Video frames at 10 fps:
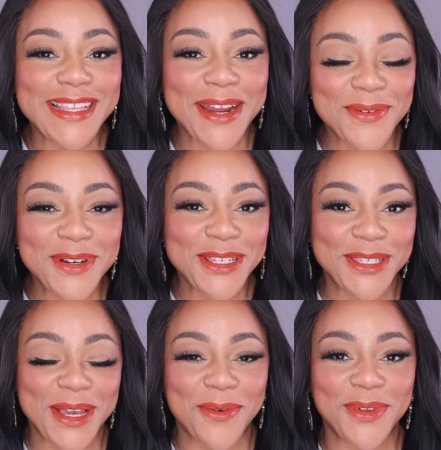that I want to
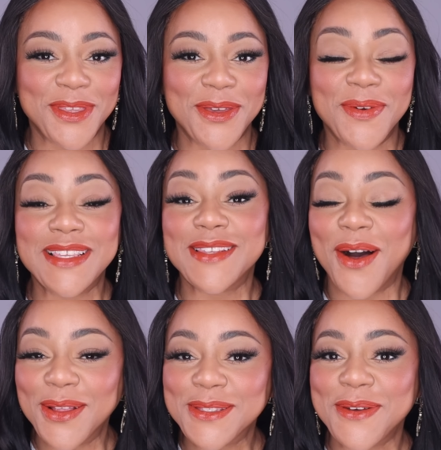share with you is
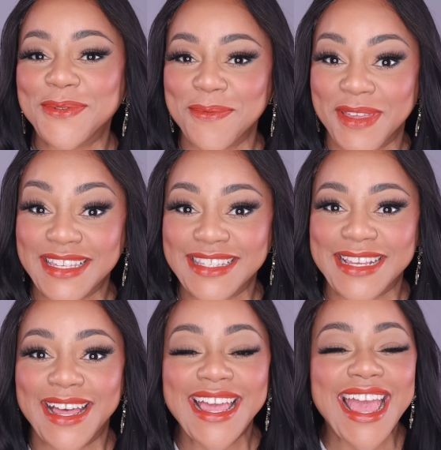also from
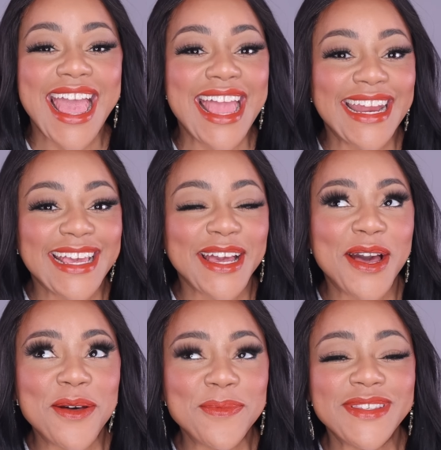Gissah, and it
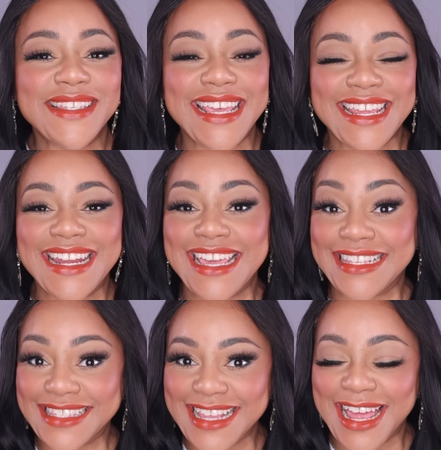comes in a
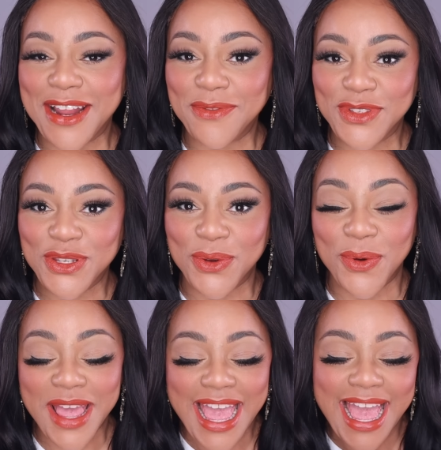set of
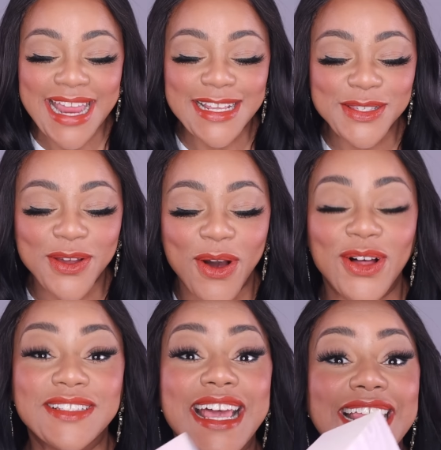two, and it's
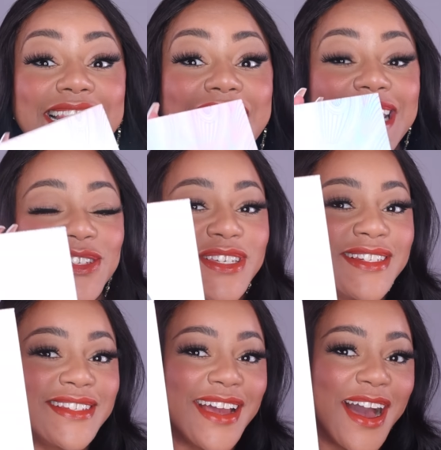called
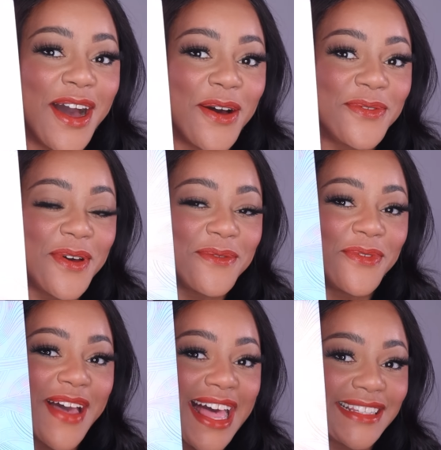Legend of
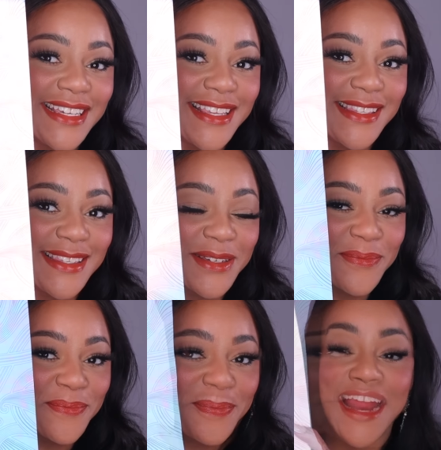Valleys.
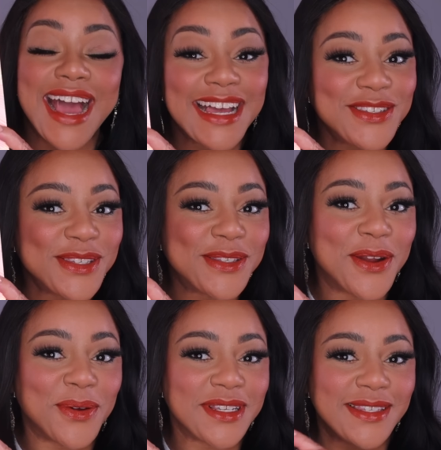And I just
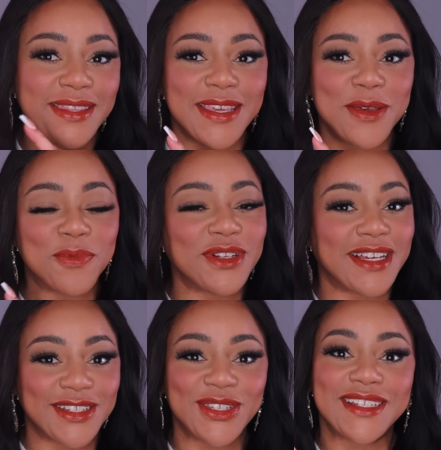noticed the
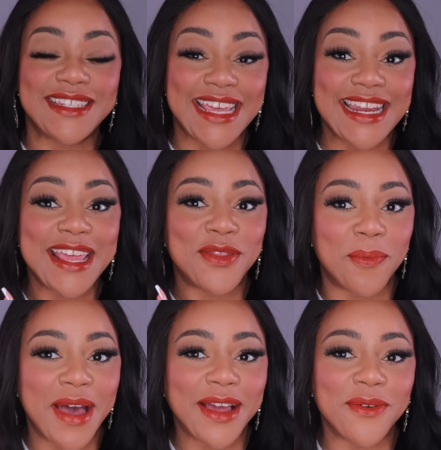production date in the
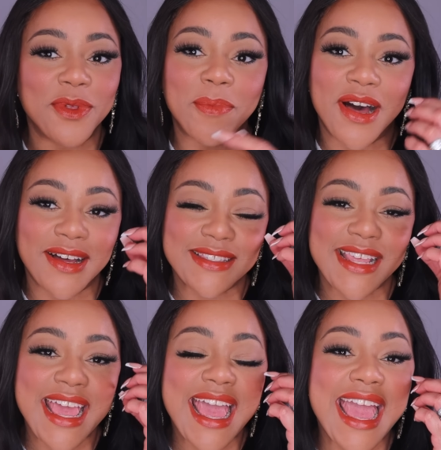back of the
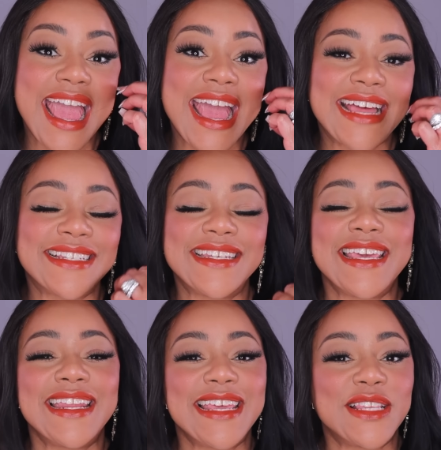box, and
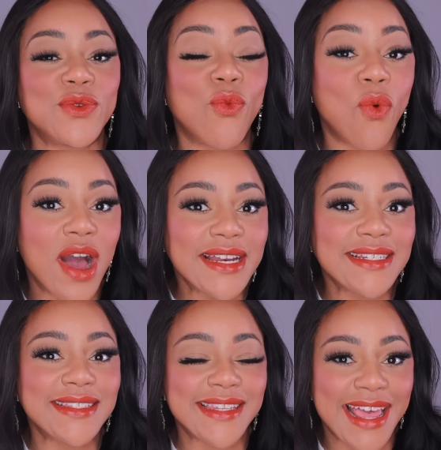it is
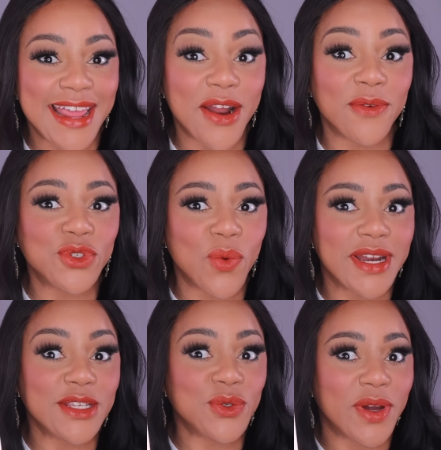1/10 of
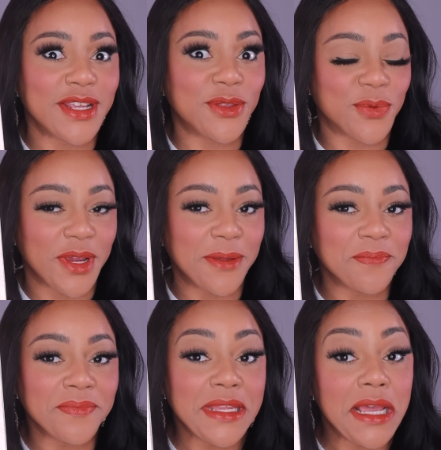2023.
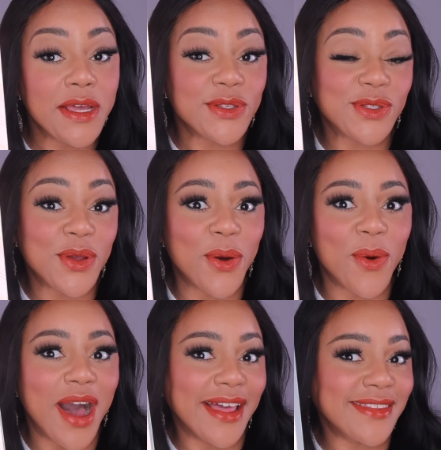
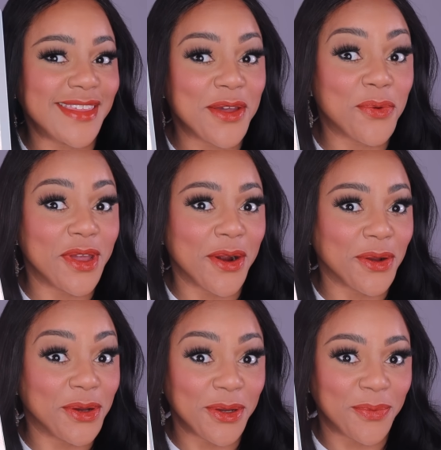So I think we are
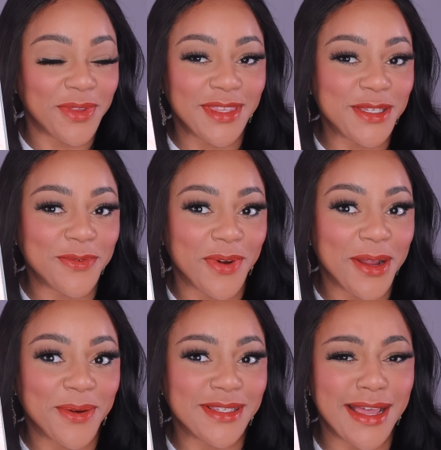good with this
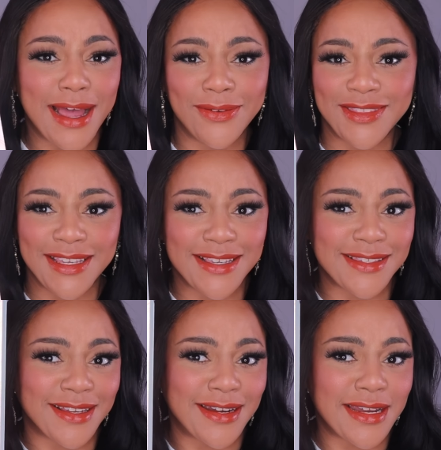fragrance. I don't think
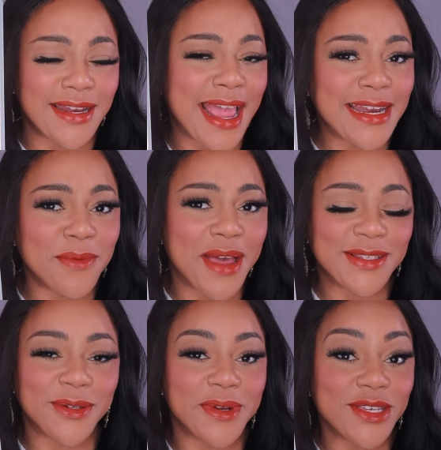it's gonna need any
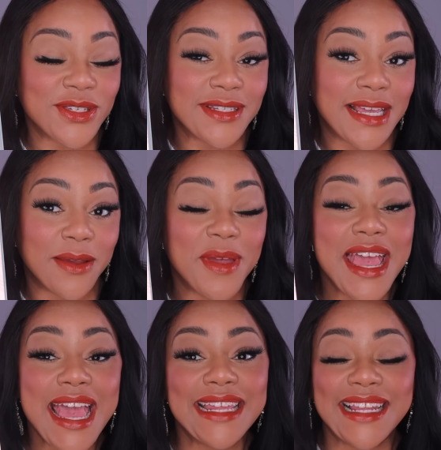maceration time.
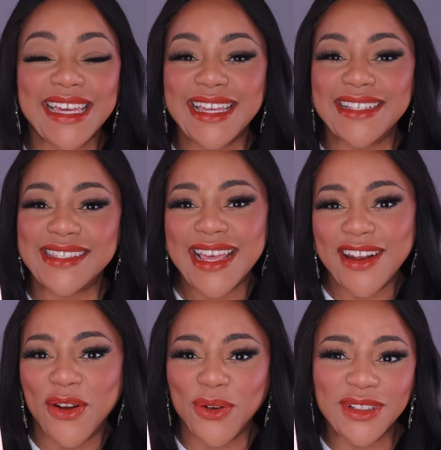And like I
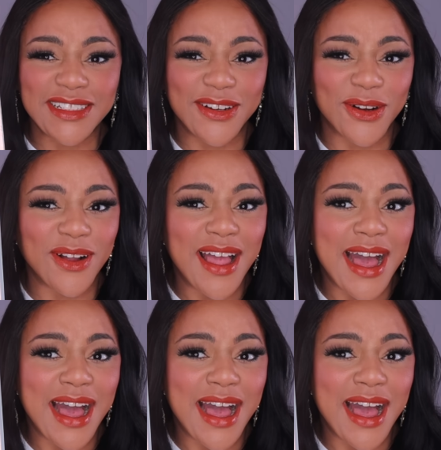said earlier,